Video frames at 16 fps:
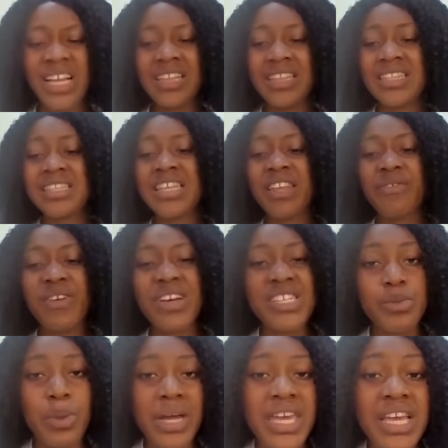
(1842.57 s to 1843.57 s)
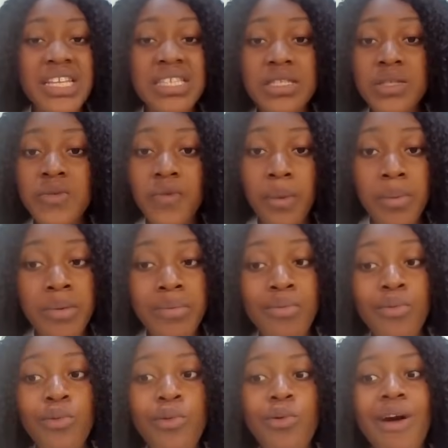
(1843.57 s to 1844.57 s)
This advanced package is for
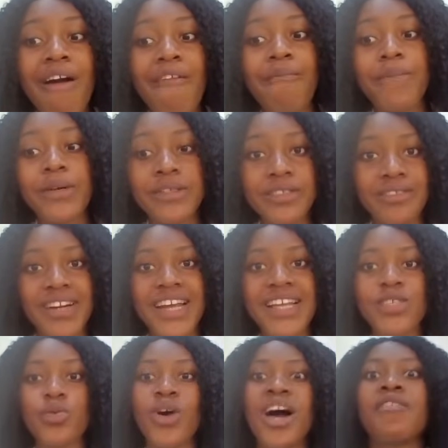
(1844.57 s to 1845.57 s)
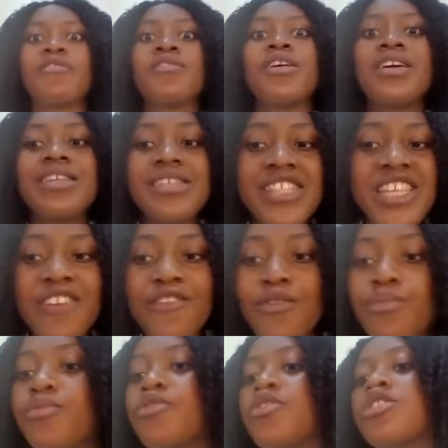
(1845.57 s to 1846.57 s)
people who have money, right? To have
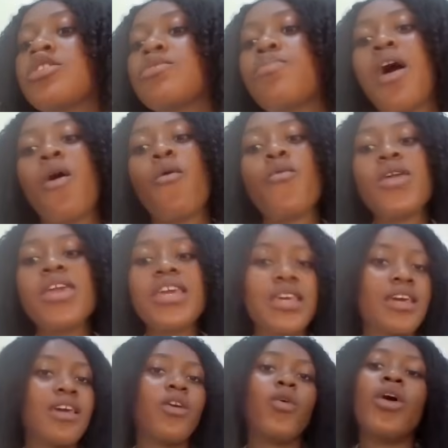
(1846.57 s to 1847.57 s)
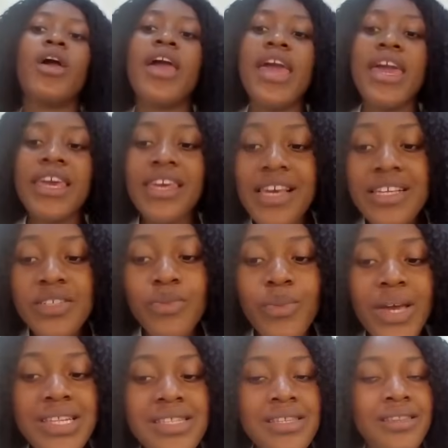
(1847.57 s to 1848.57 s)
7 posts per week,
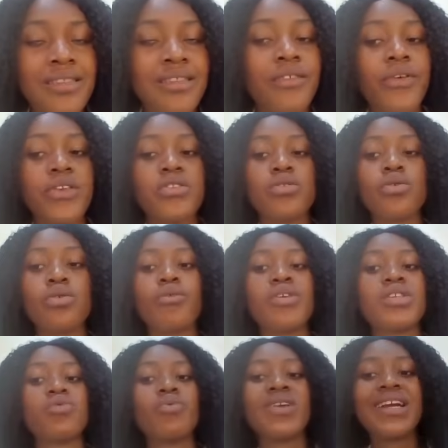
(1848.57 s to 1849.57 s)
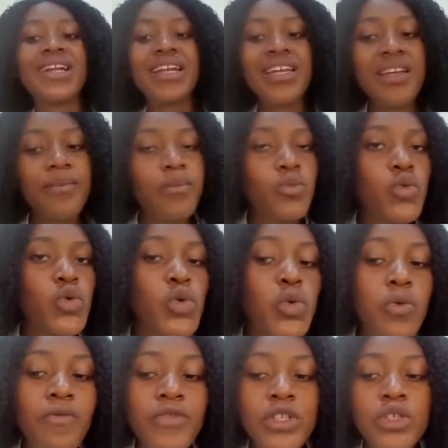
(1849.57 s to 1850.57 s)
engagements, 3 stories weekly,
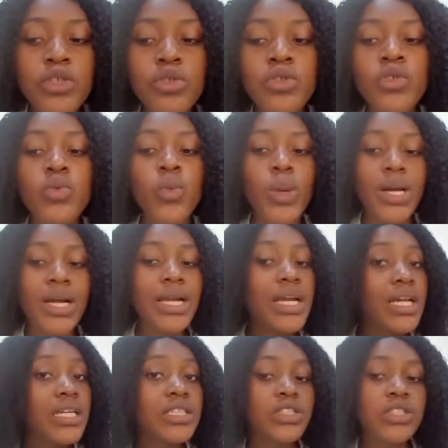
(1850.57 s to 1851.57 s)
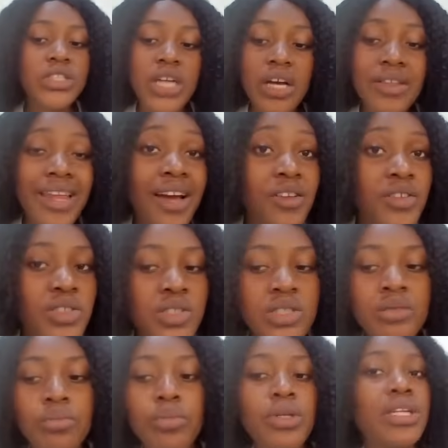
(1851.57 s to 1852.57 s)
2 videos weekly, shout
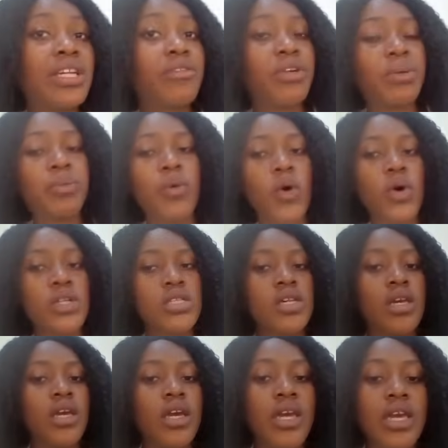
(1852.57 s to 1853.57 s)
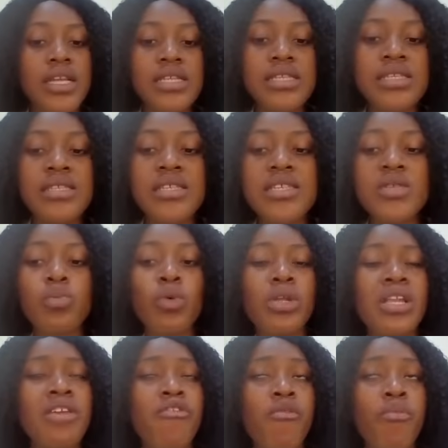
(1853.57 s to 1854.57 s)
outs, monthly reports. It is this
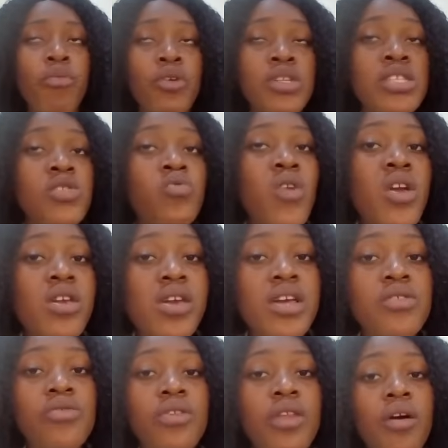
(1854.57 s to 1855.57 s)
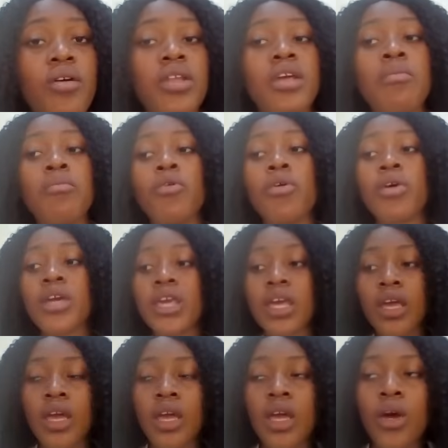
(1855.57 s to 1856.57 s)
monthly report is where you get to tell them, okay,